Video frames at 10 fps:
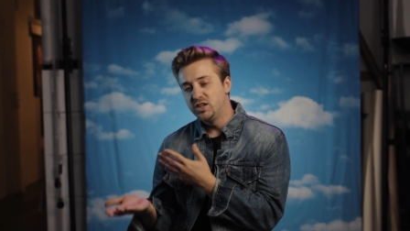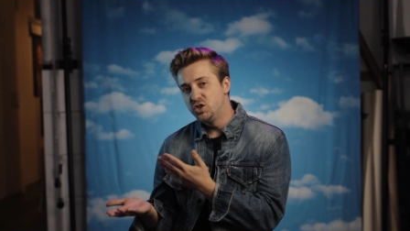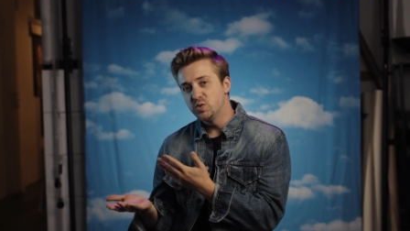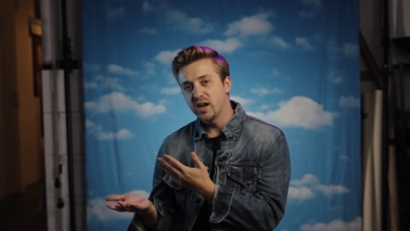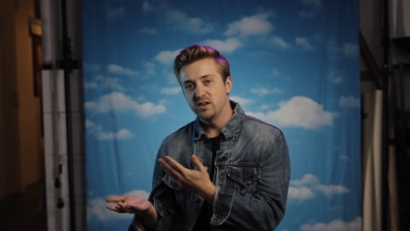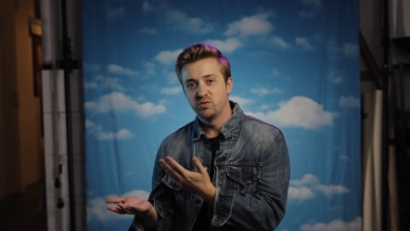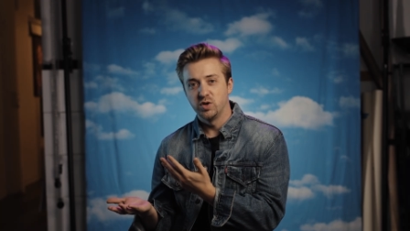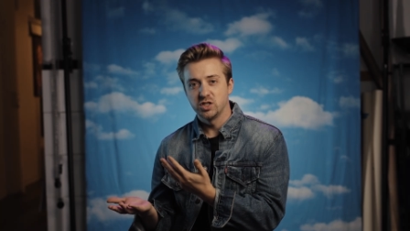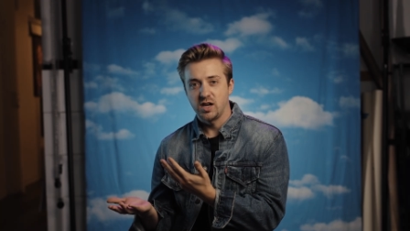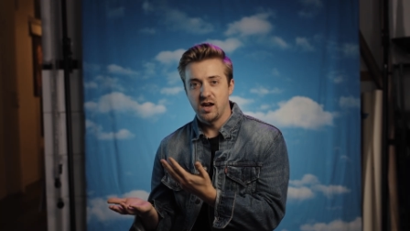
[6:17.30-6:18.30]
do kind of
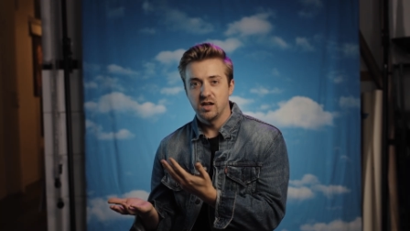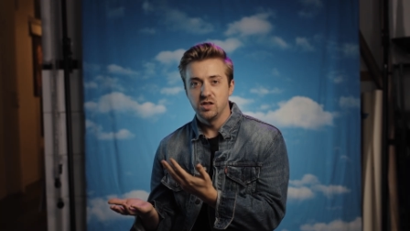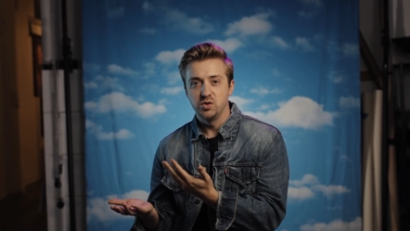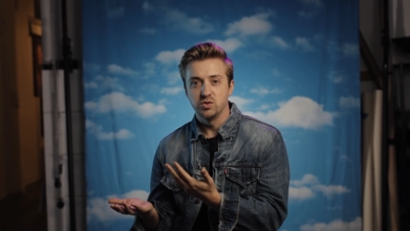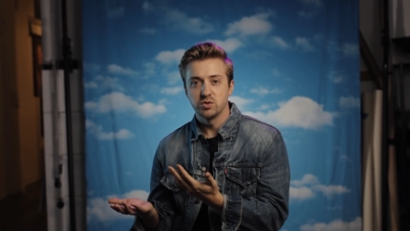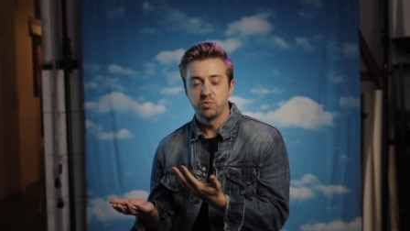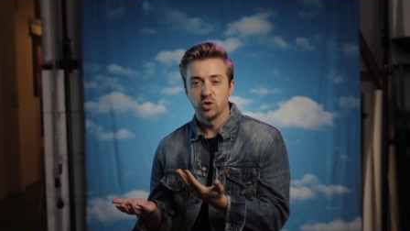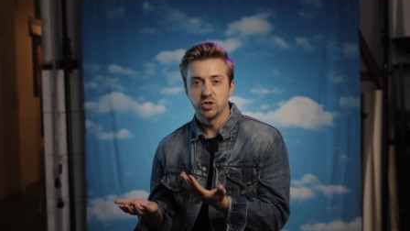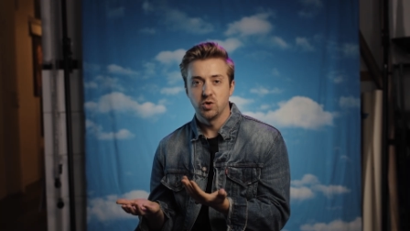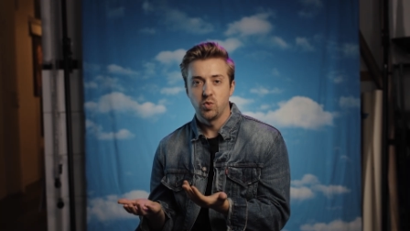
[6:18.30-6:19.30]
wish I used
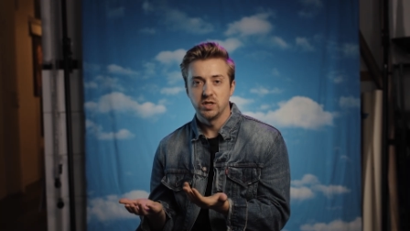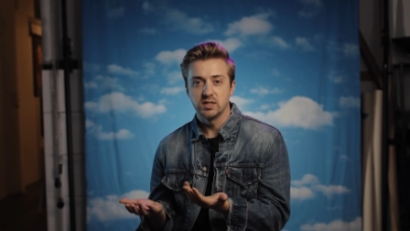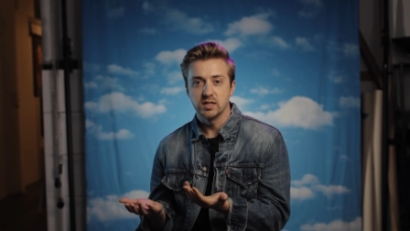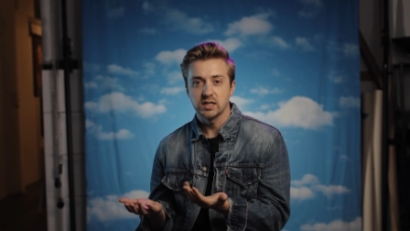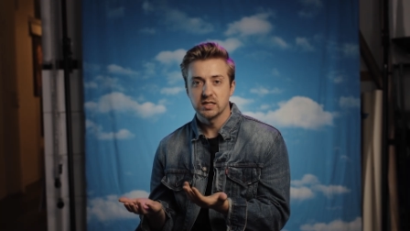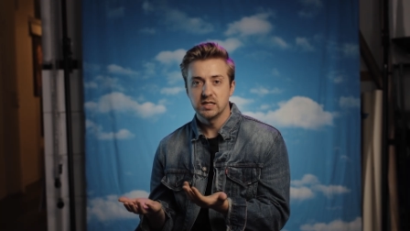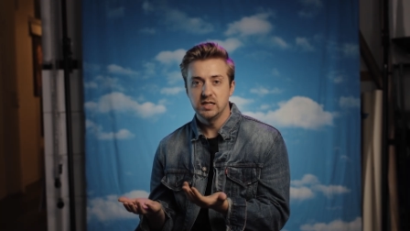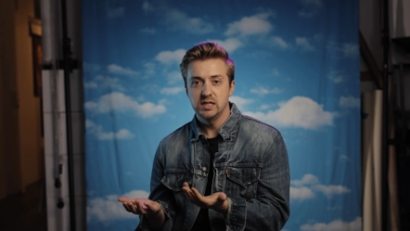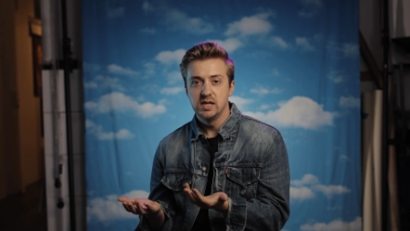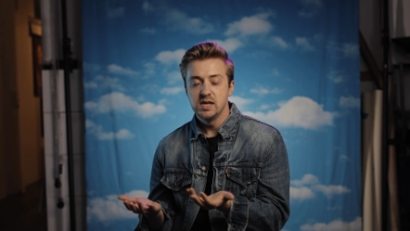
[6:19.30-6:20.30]
Portrait
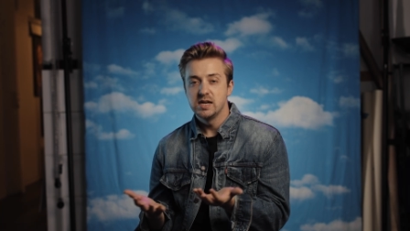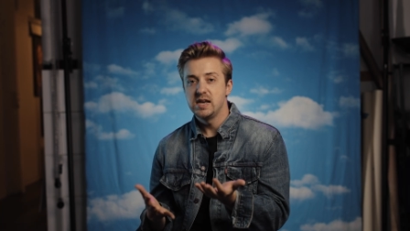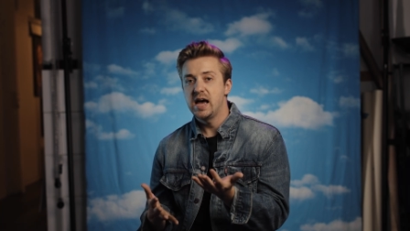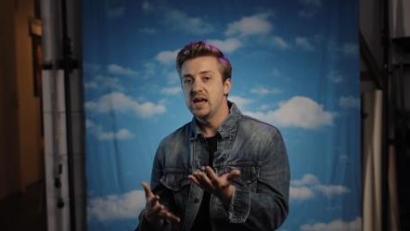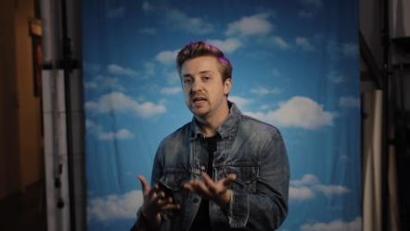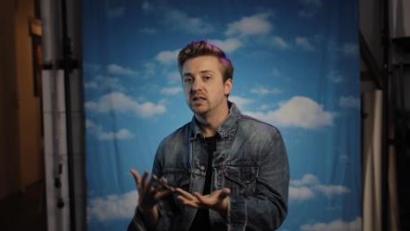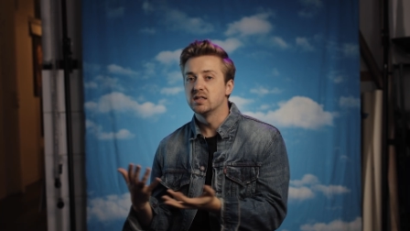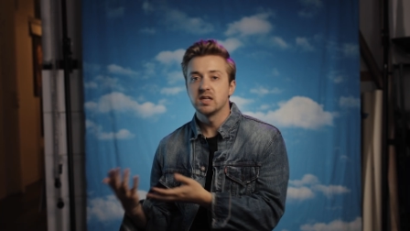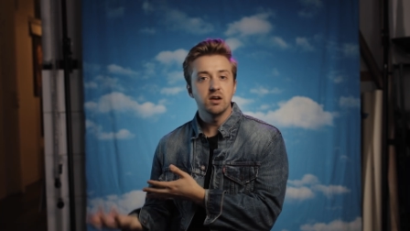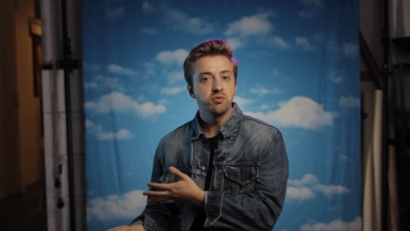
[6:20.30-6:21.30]
160, not
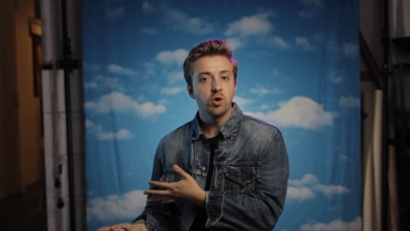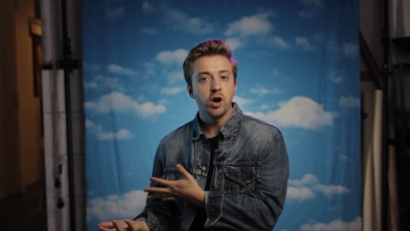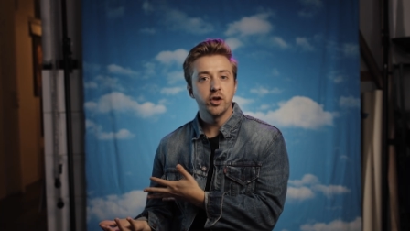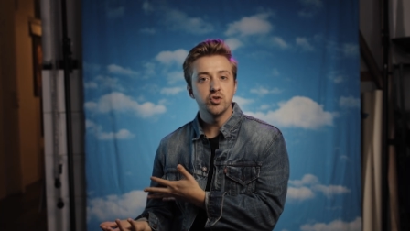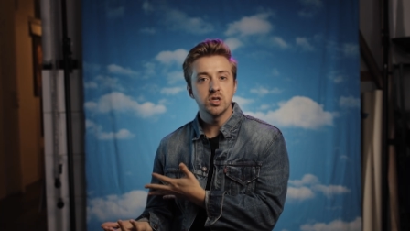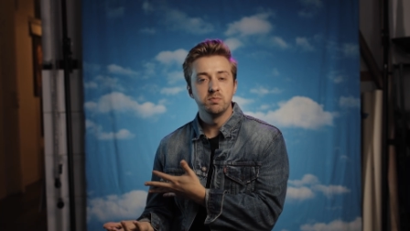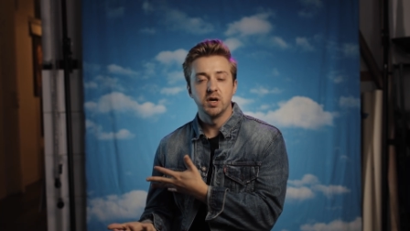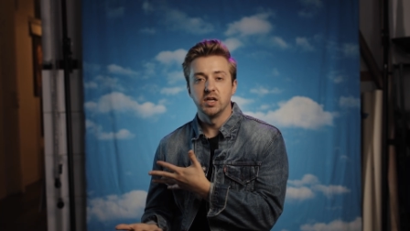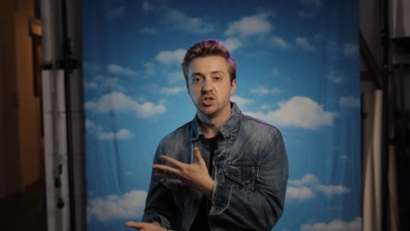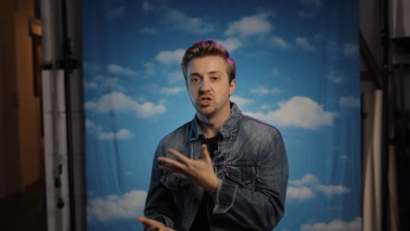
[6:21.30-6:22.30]
instead of 400,
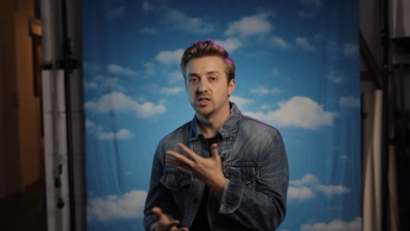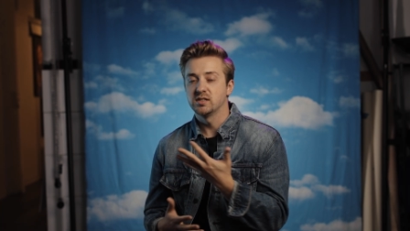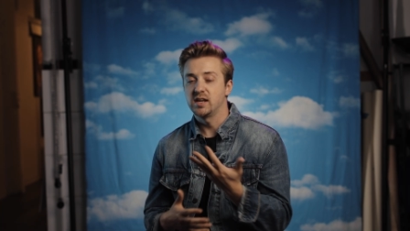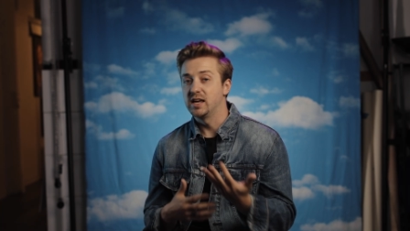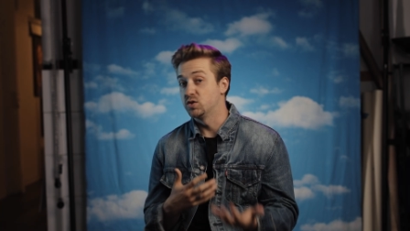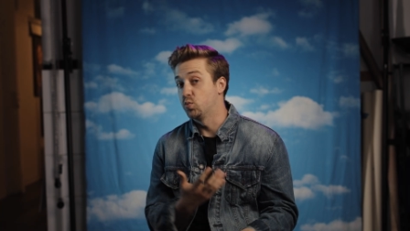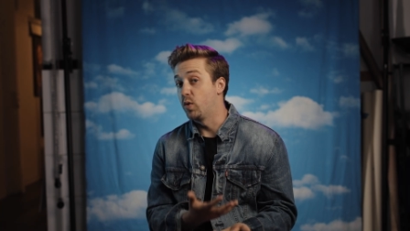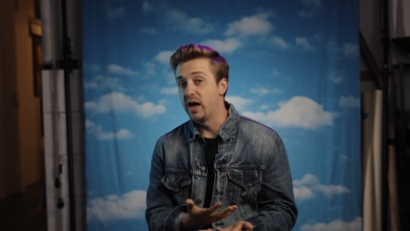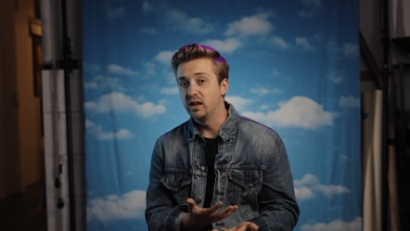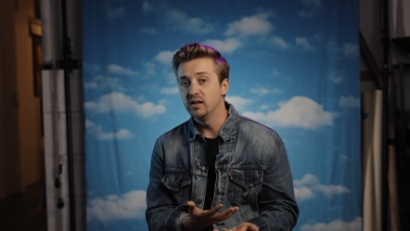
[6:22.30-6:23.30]
but just as
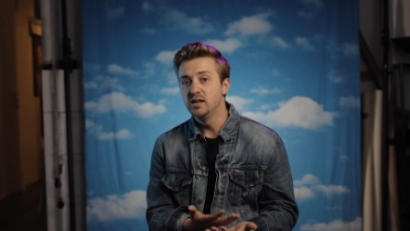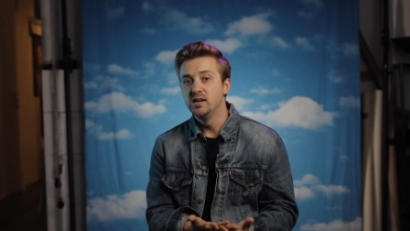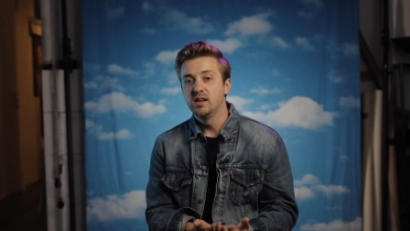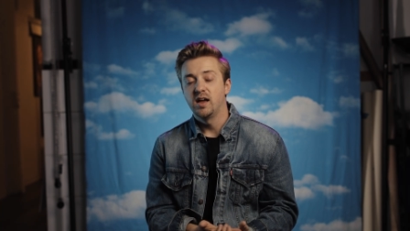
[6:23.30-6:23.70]
well.